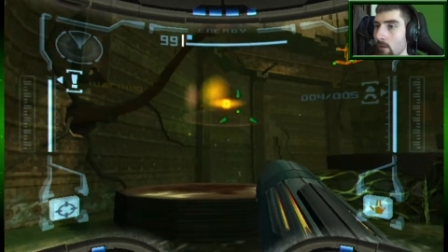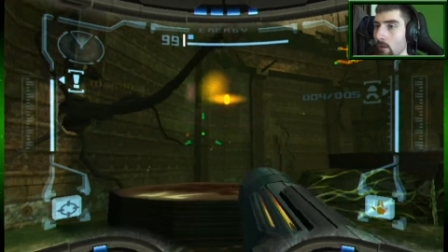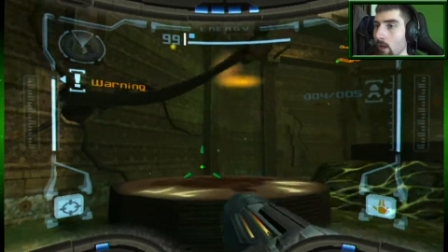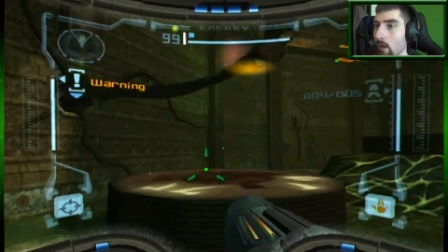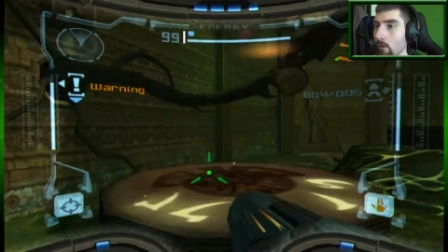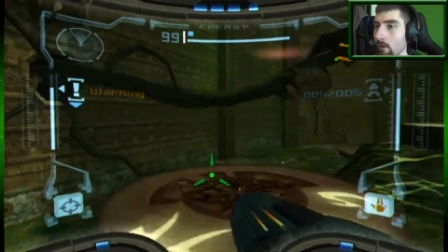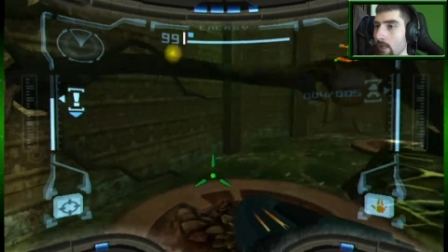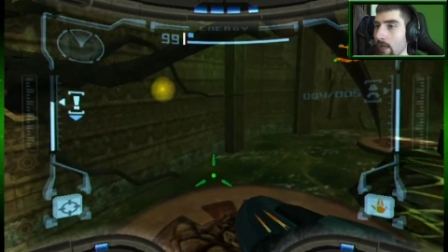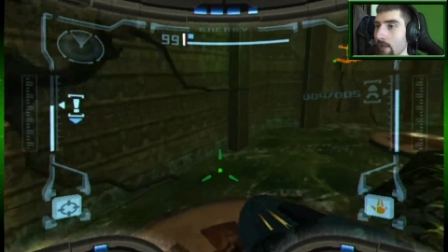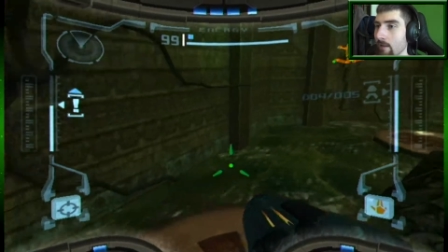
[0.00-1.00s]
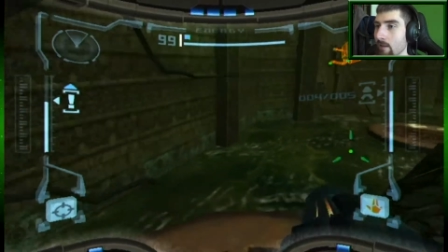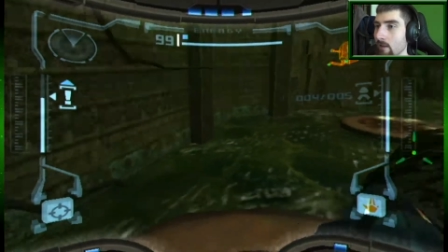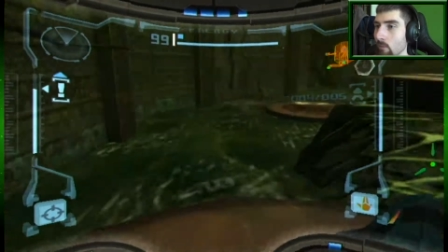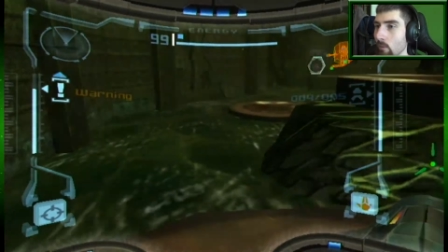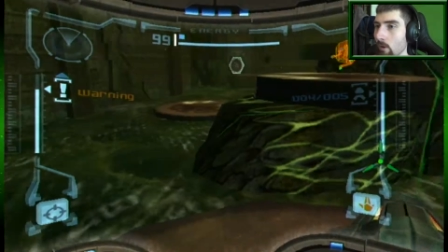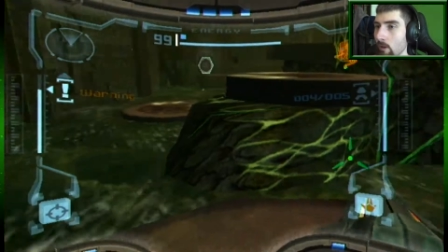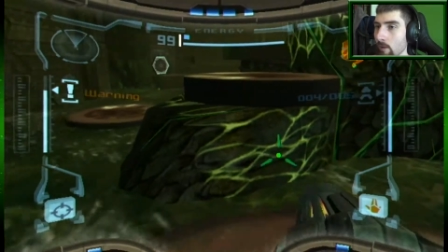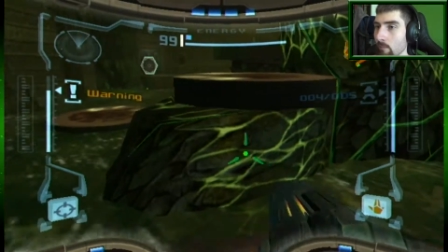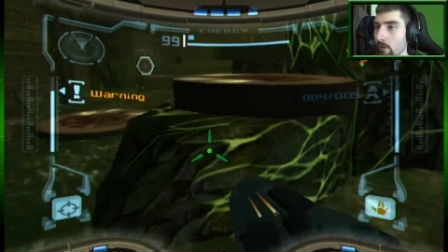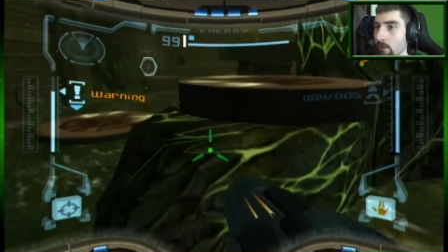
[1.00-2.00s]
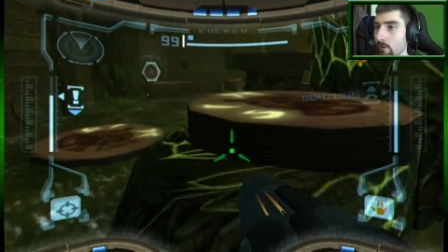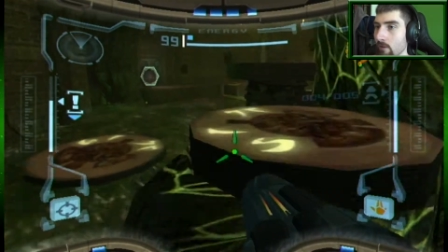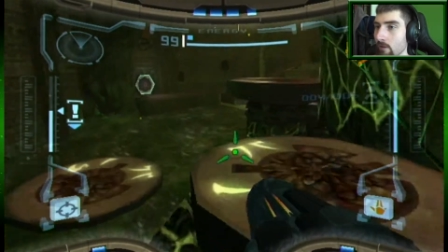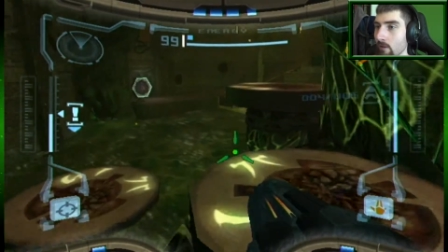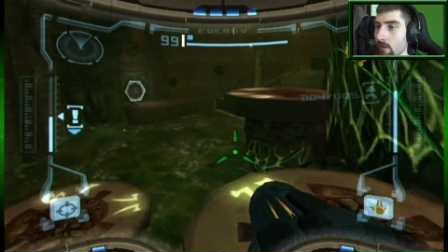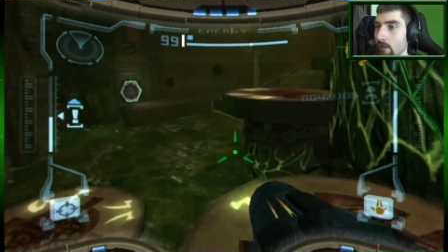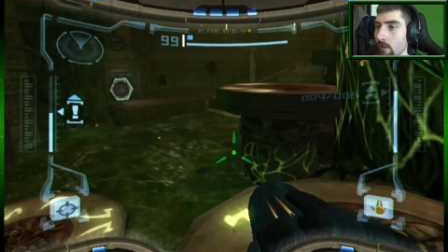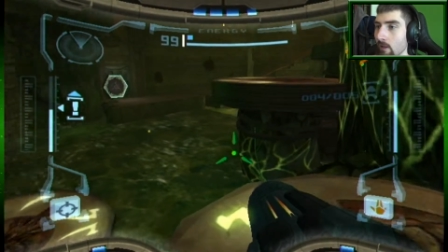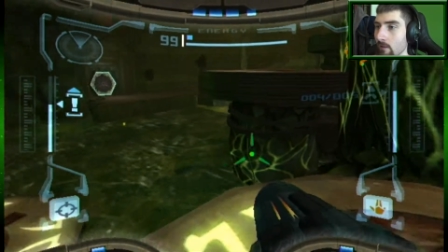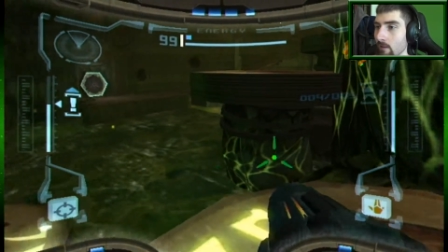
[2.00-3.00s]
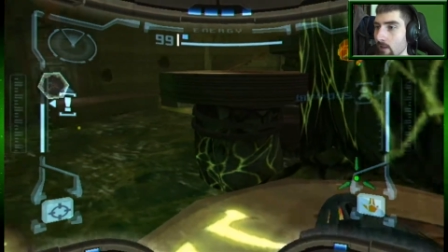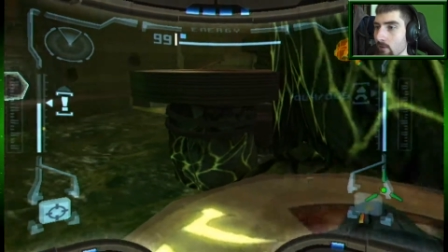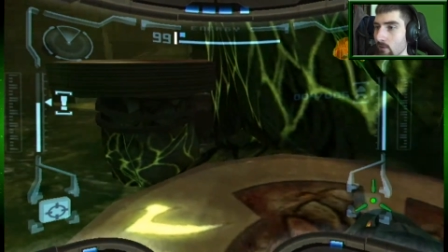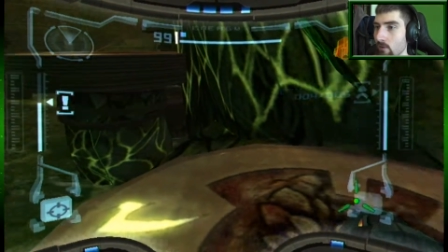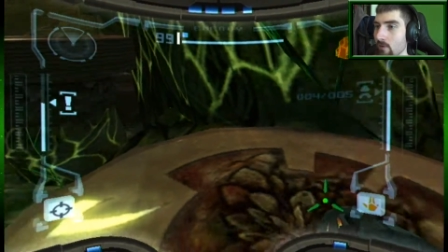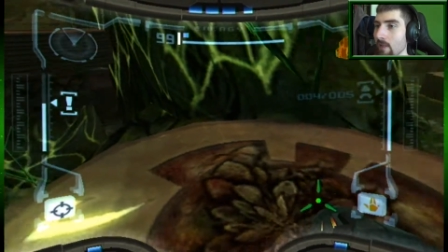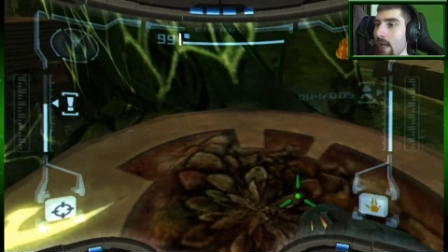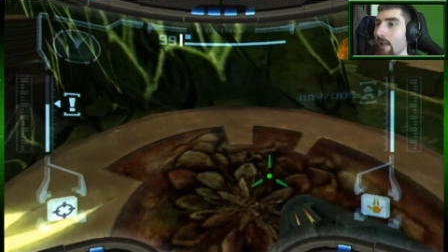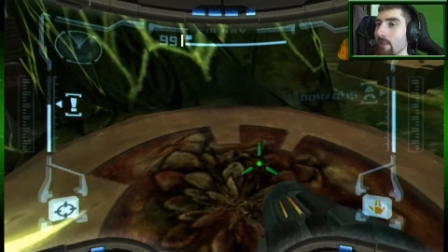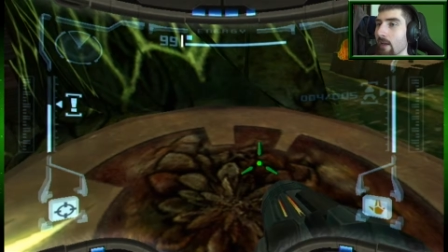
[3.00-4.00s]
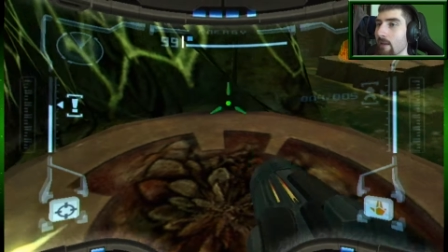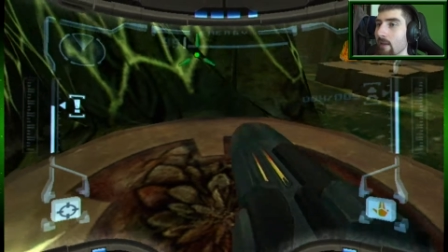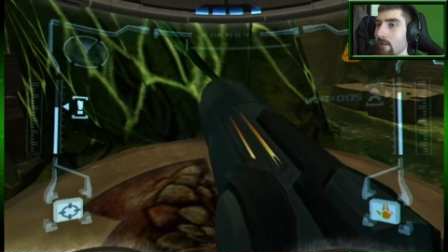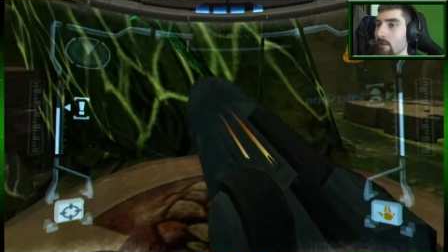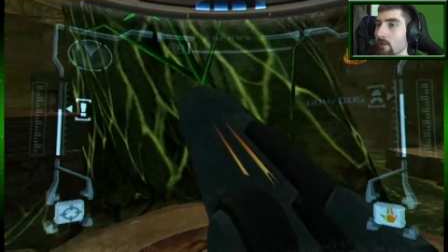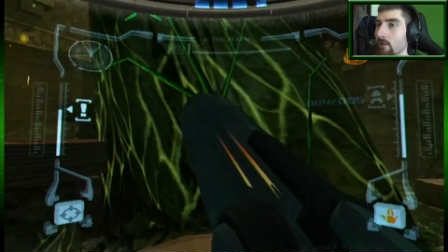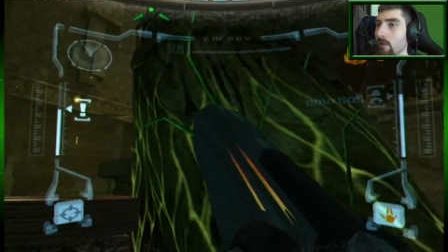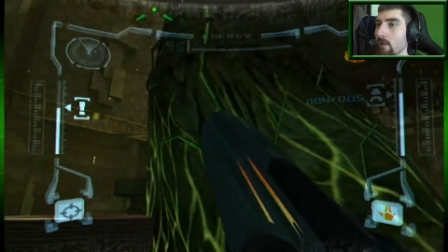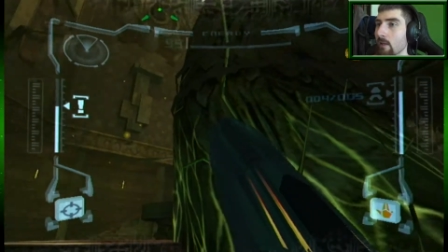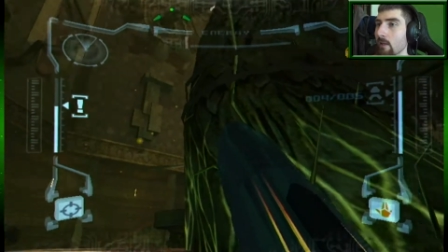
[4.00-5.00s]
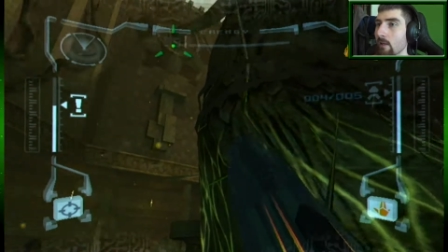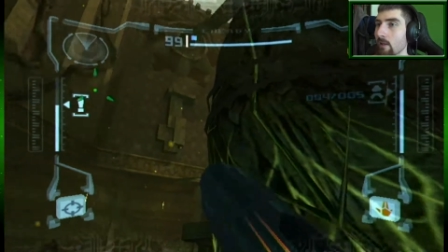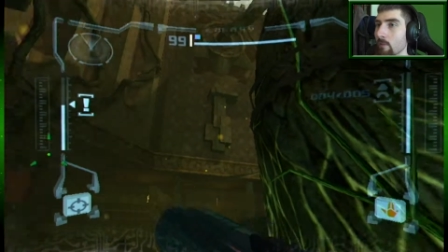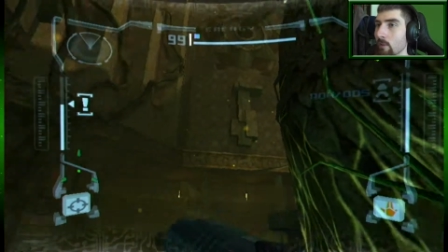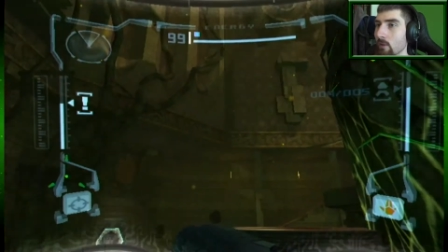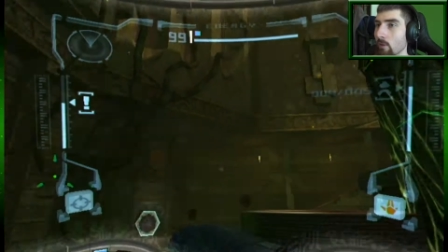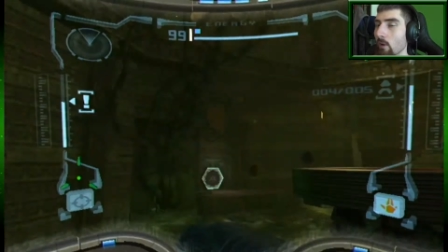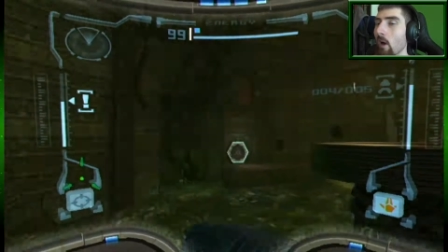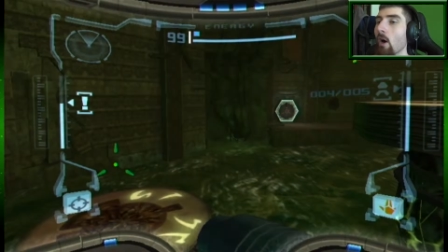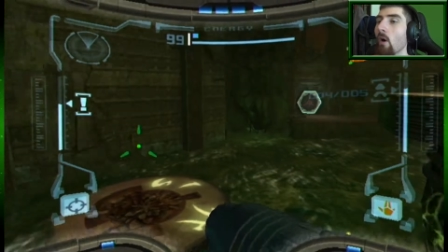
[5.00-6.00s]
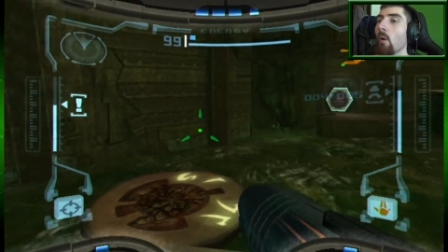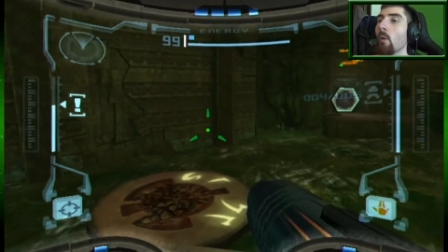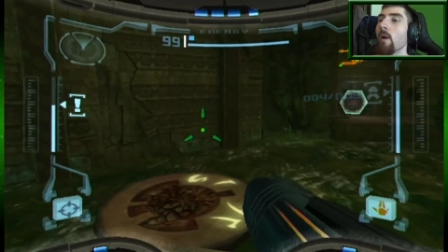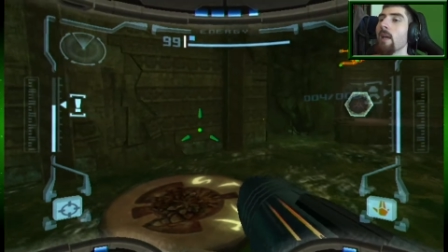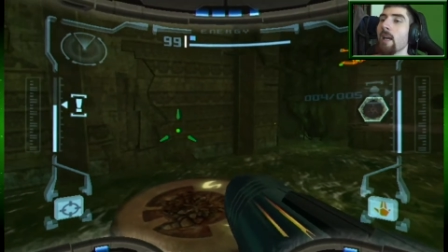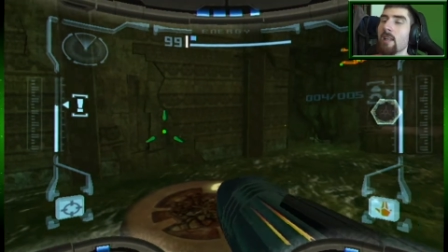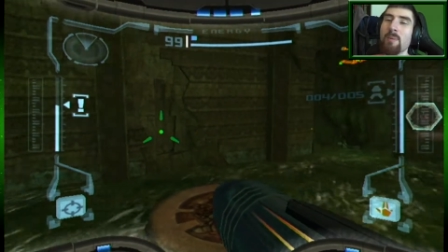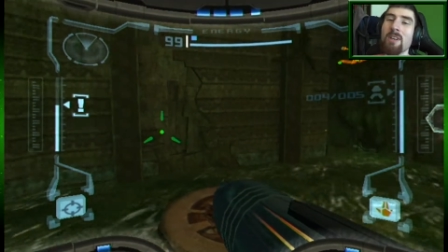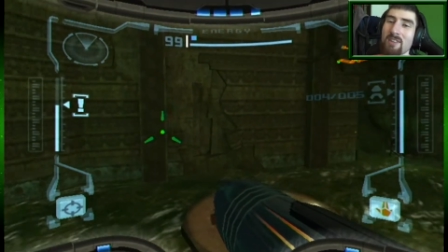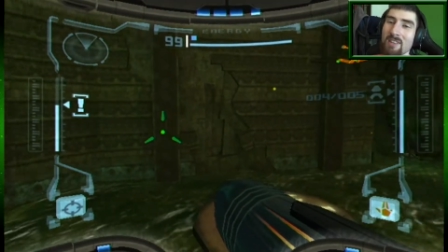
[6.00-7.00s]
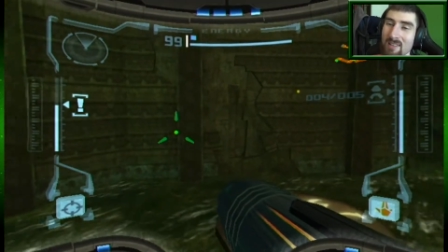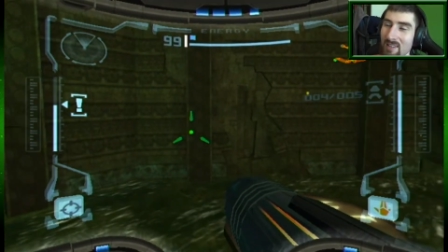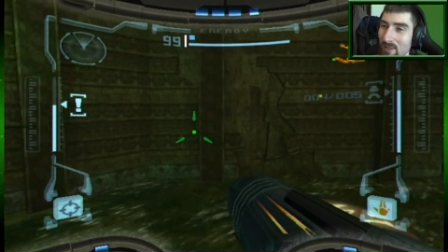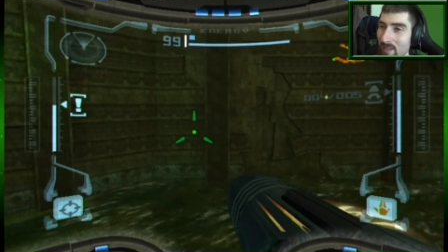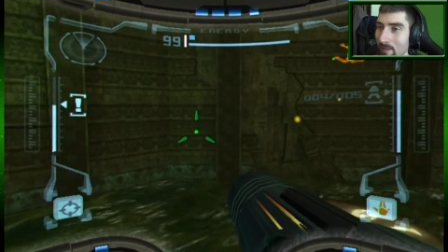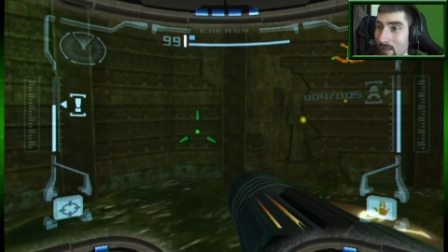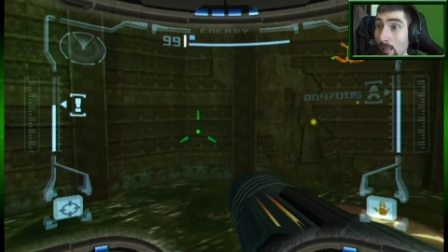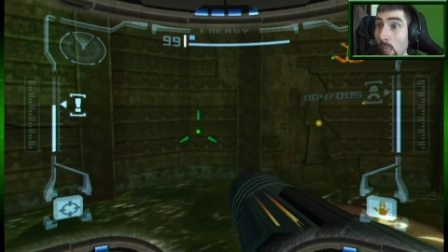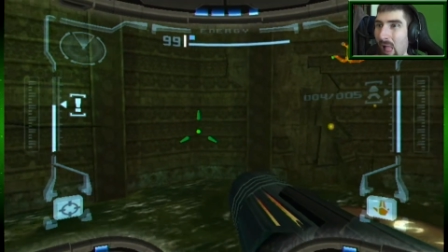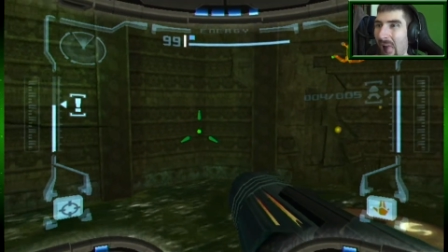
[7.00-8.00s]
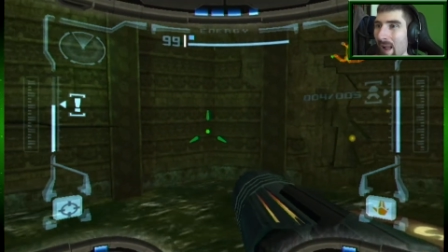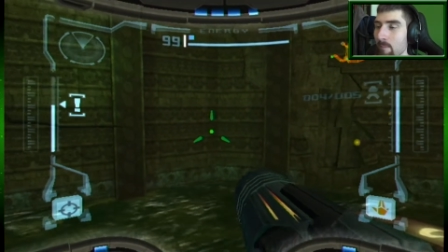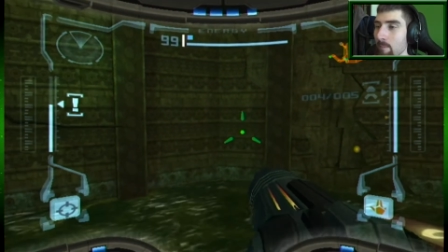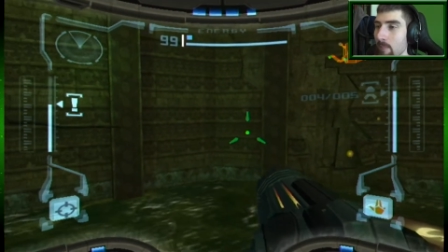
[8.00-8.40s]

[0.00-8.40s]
Oh, yeah, it says warning because it's dangerous to stand there. That's that's a bit cool. Oh, it's because in, there.